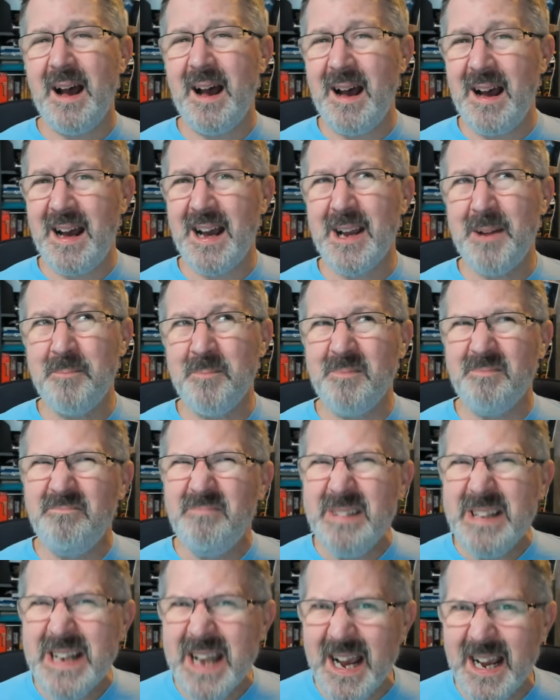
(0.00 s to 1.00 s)
I'm
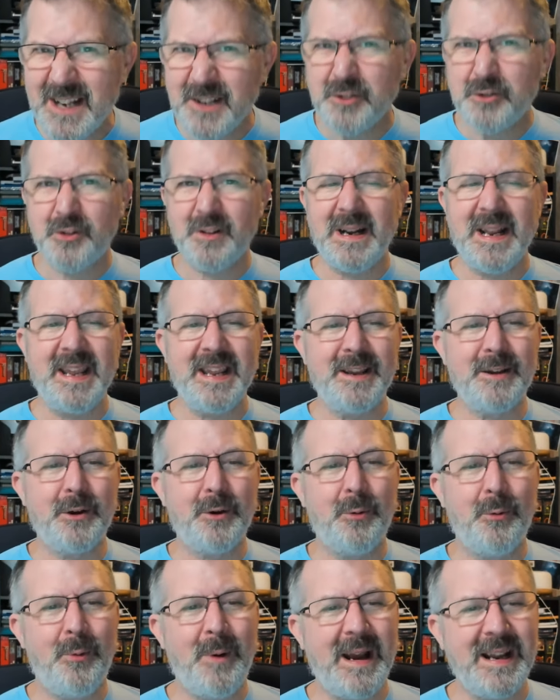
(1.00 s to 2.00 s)
naturally
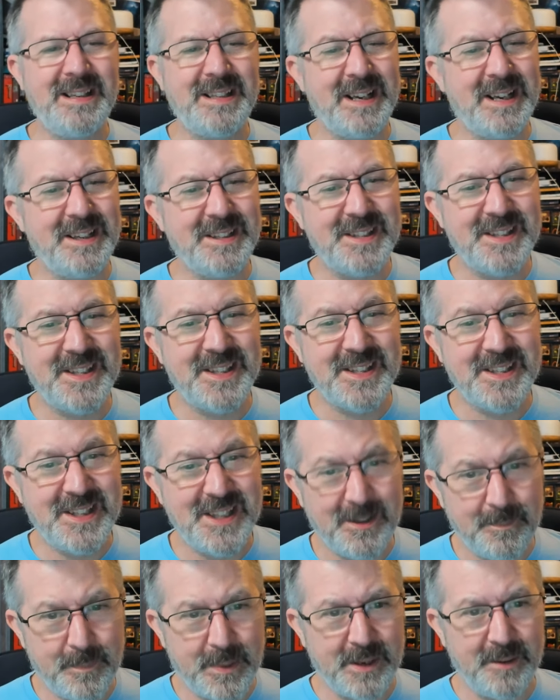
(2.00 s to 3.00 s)
quite a
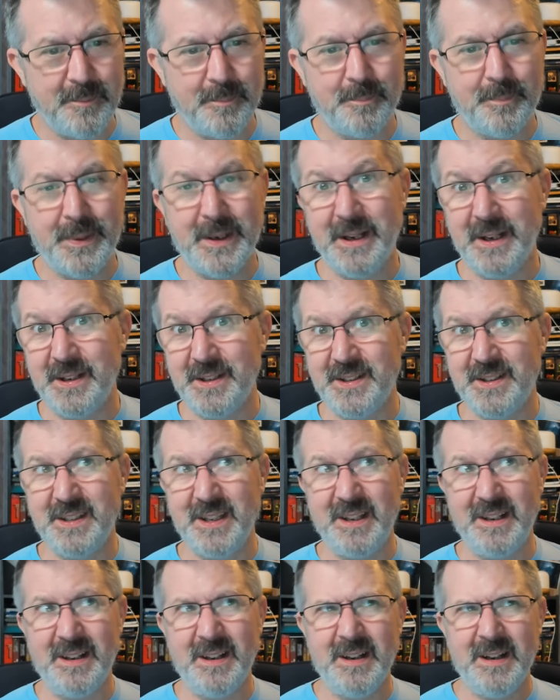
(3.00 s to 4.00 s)
stubborn
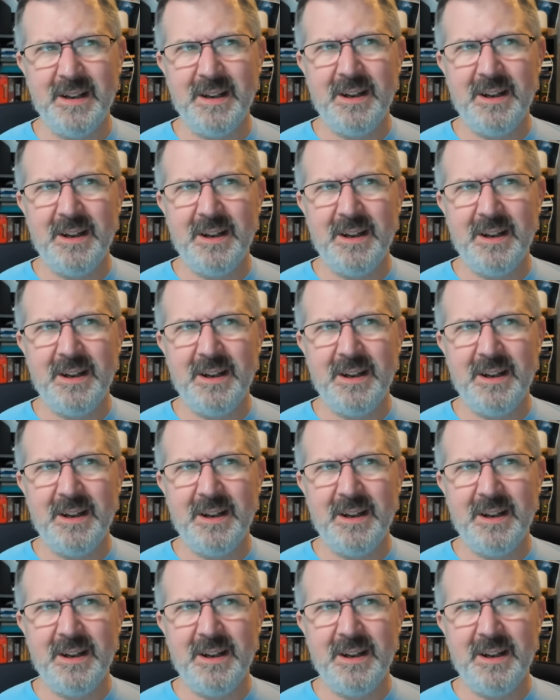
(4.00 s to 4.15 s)
person,